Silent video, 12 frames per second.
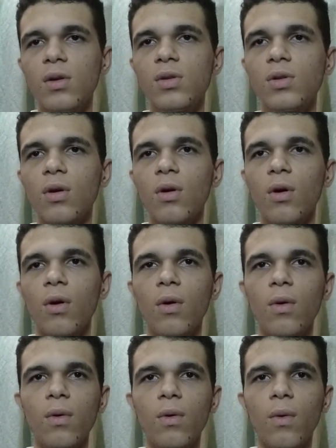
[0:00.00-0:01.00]

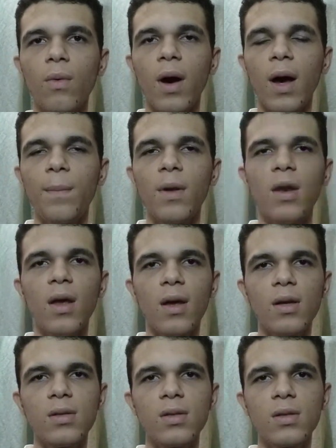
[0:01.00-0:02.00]
so what happened
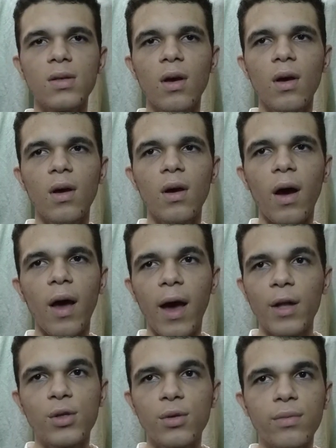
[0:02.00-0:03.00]
is I
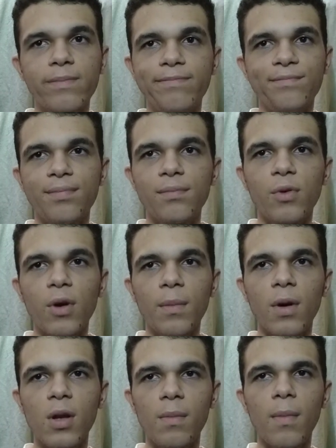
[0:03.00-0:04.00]
had to pretty
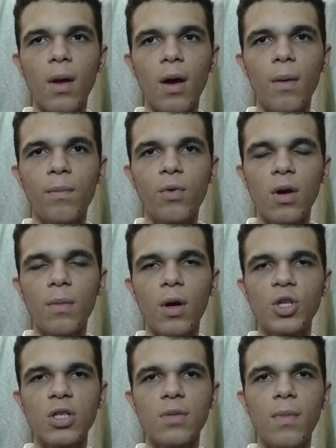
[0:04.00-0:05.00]
much admit pretty
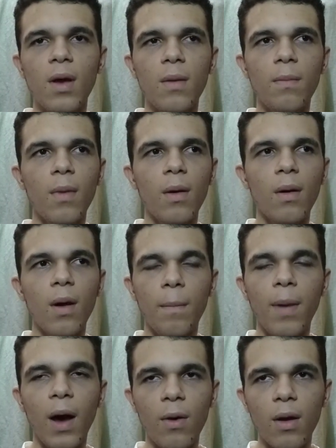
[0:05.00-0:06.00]
much admit
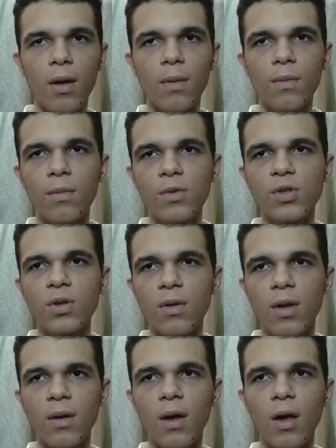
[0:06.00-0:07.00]
about it so
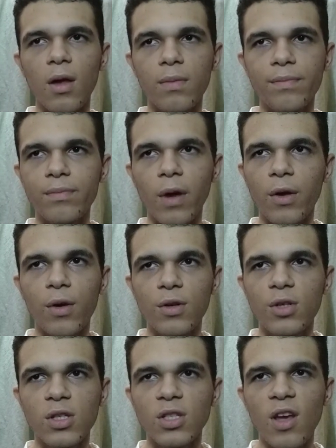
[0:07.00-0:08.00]
then like I
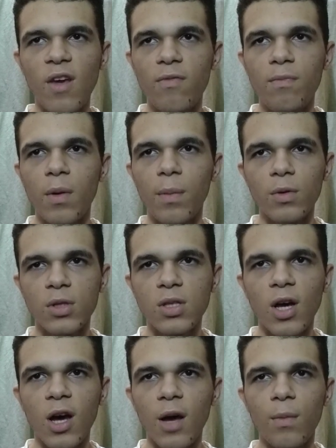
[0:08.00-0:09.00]
could just save people's
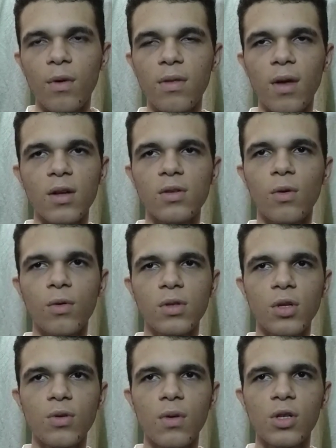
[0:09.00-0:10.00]
time with that whole
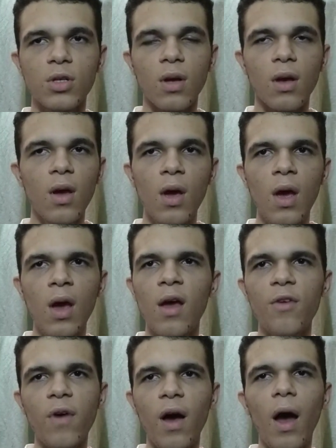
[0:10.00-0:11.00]
situation. Like,
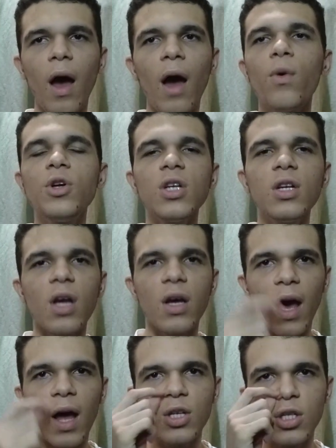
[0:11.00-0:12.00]
if I I wish I
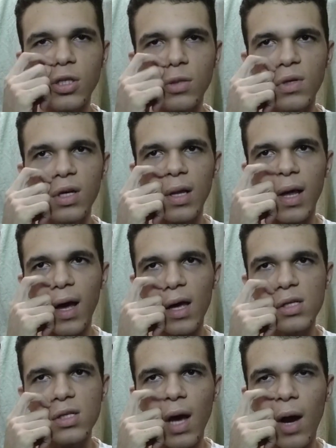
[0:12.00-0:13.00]
had just
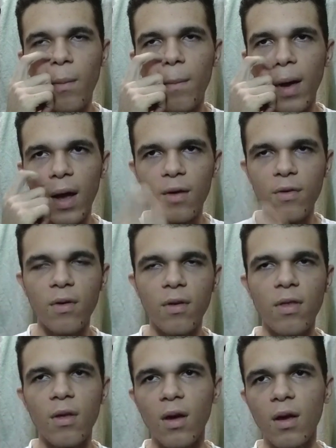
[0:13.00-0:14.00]
realized how bad of a
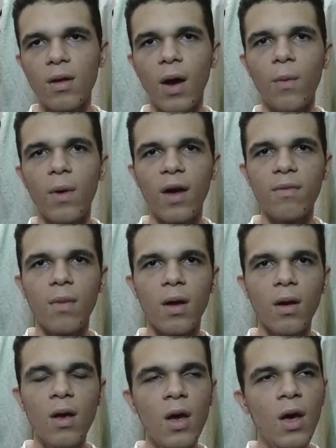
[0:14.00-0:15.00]
thing that would have
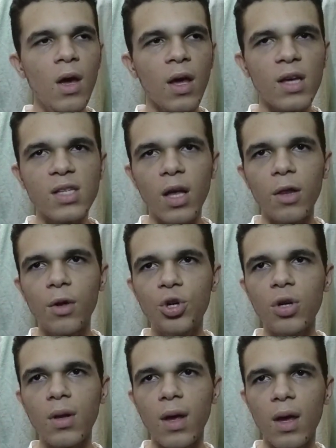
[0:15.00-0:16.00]
been, because I
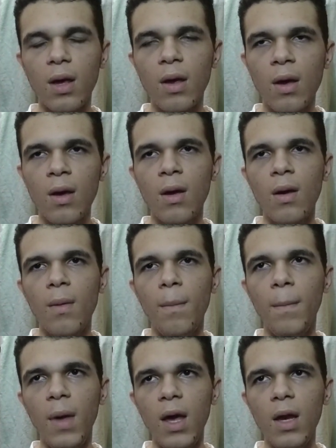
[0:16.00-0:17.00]
literally like
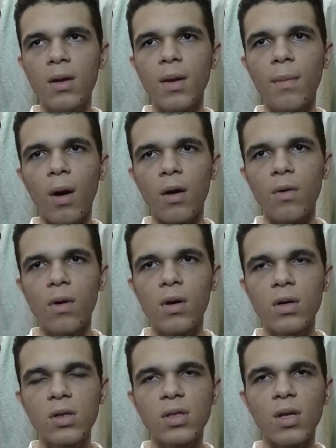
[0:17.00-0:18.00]
made the
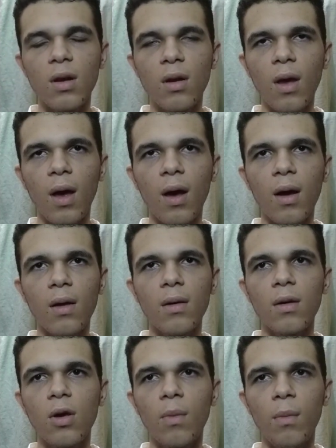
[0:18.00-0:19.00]
moderators in the
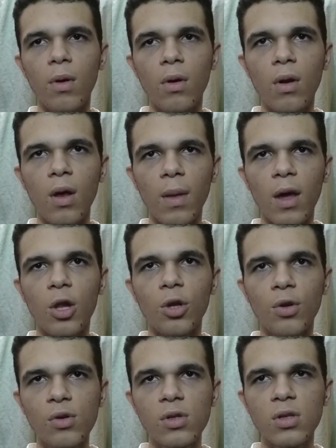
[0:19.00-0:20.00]
community like
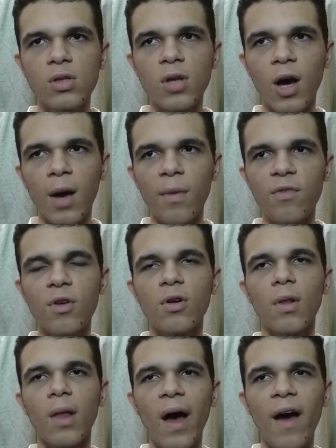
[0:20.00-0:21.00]
lose time of
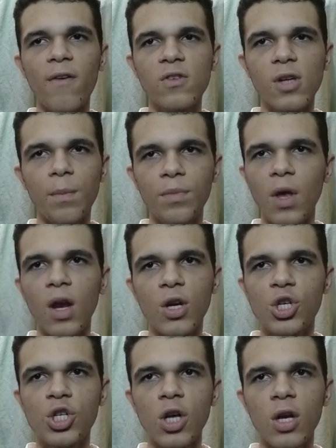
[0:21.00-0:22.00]
their lives
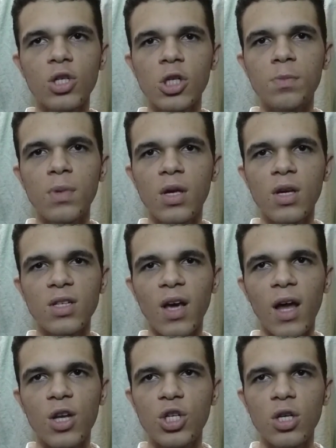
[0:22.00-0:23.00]
updating shit just because I
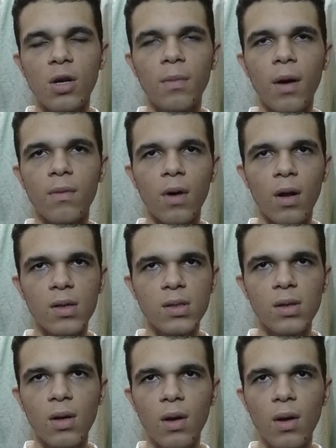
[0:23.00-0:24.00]
had cheated my runs.